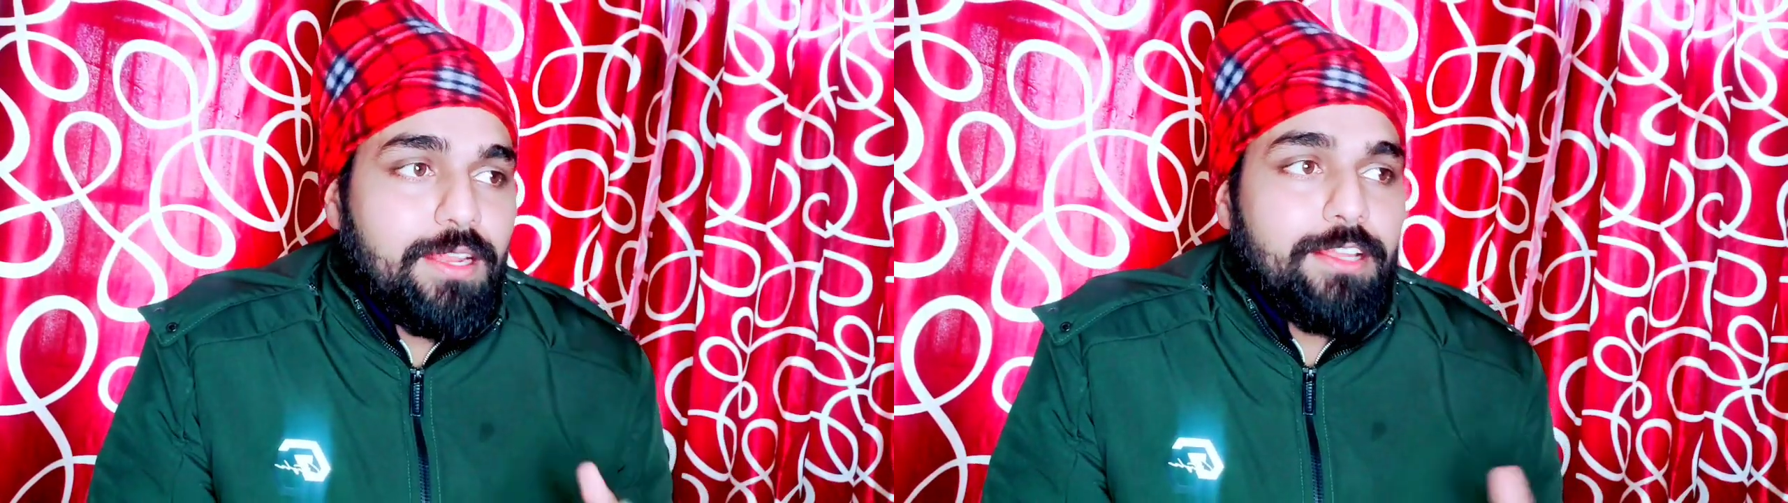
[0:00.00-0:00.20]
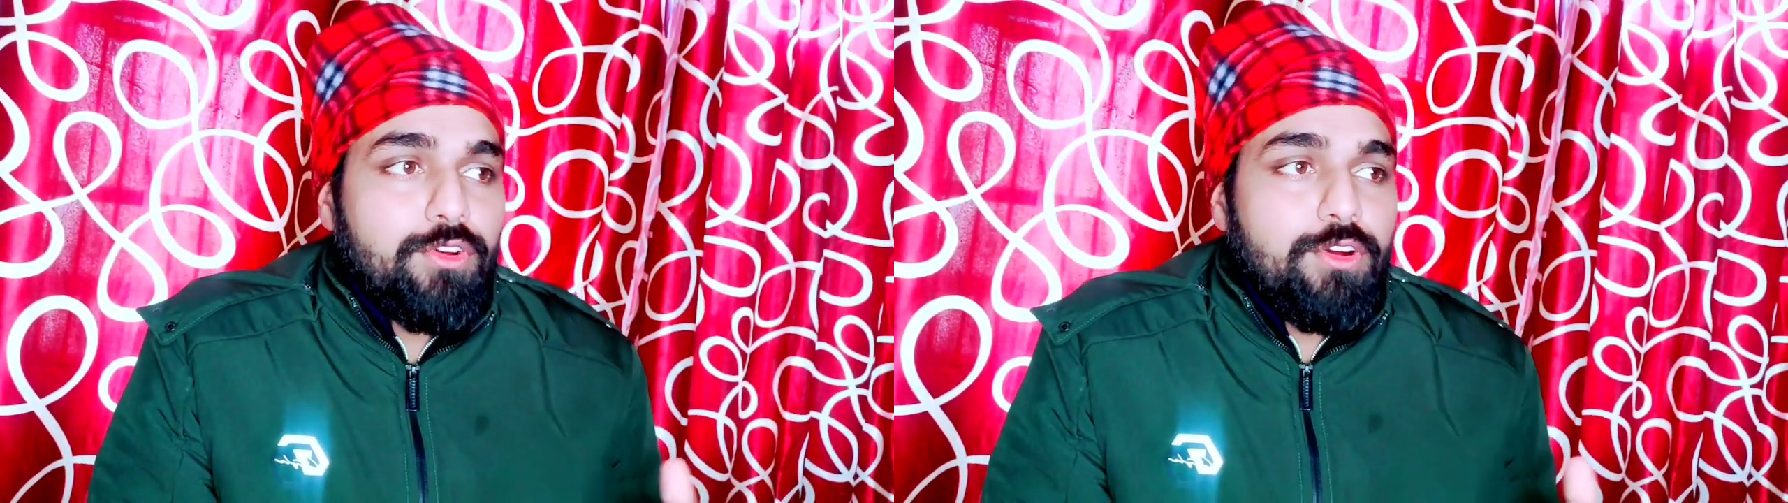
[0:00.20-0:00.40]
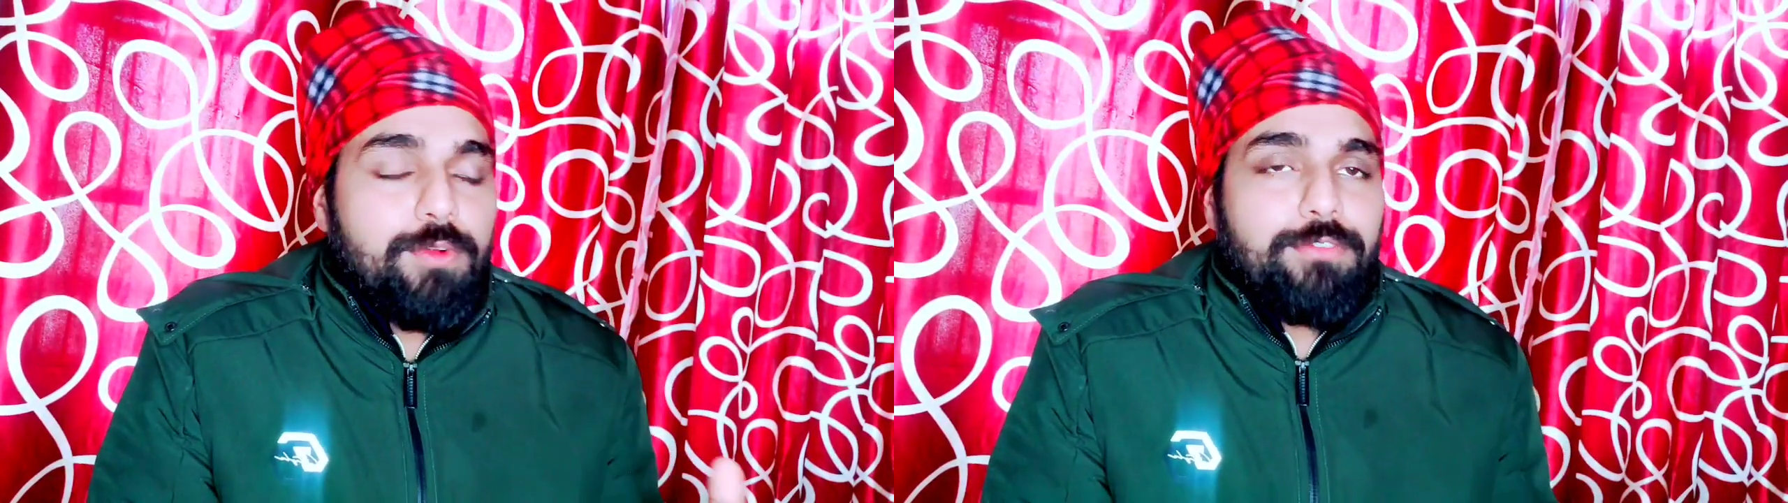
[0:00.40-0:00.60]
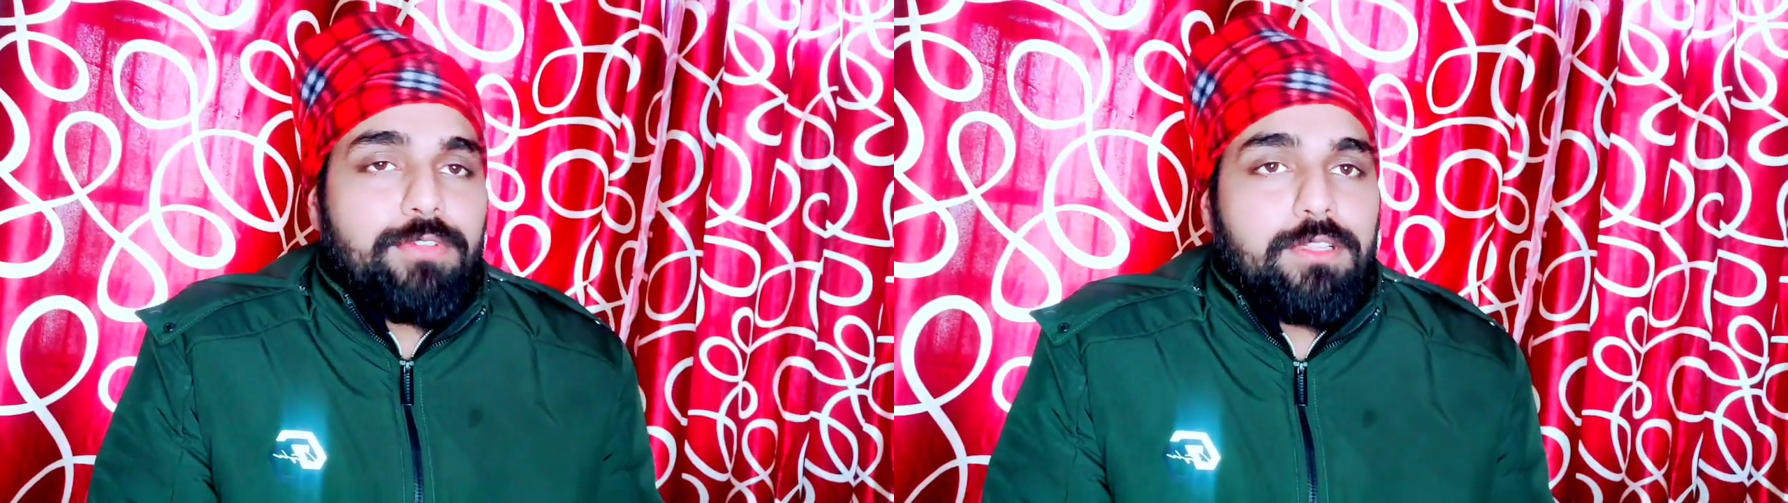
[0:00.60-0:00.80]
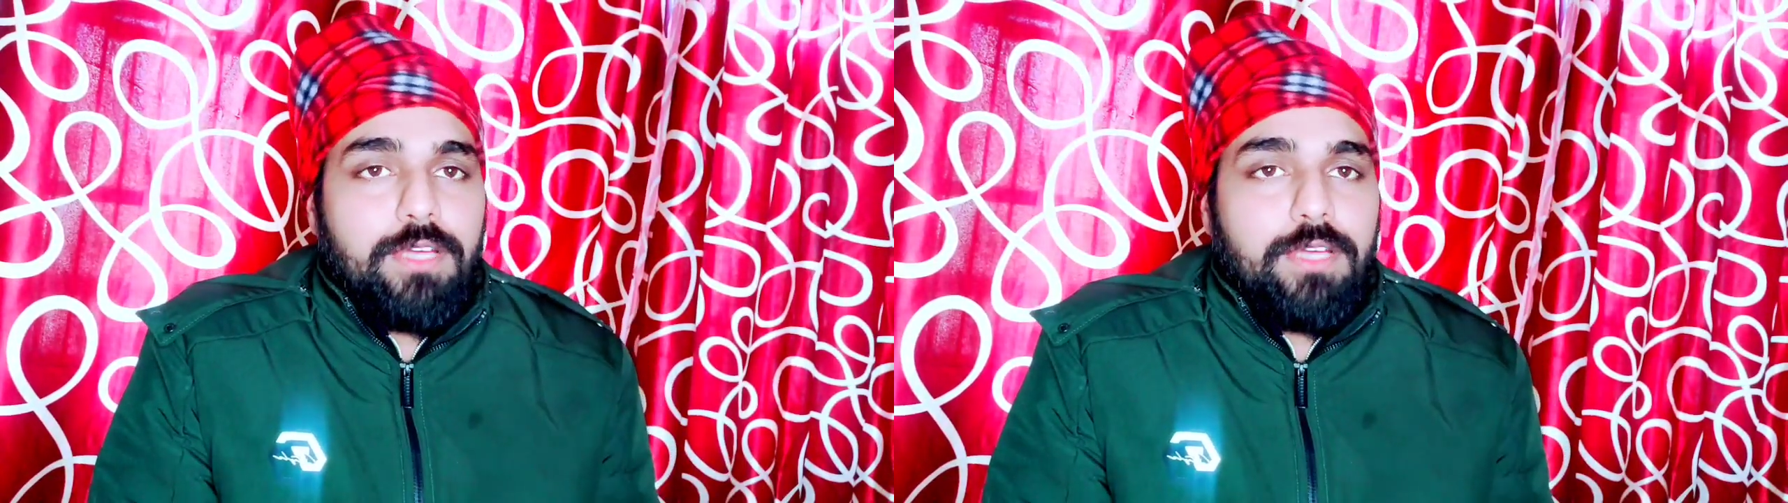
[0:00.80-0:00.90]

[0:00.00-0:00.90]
I know about Phil